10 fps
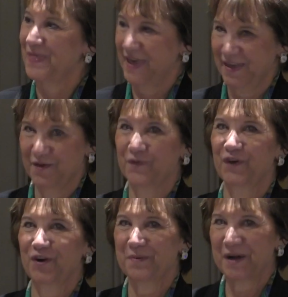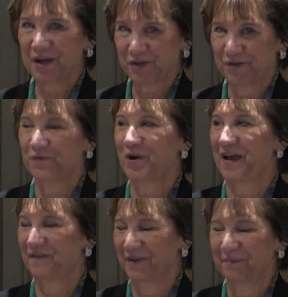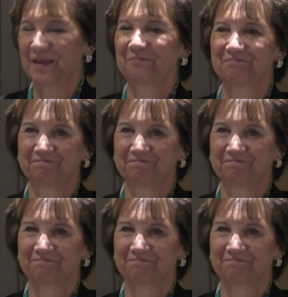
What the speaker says: Thank you very much for having me.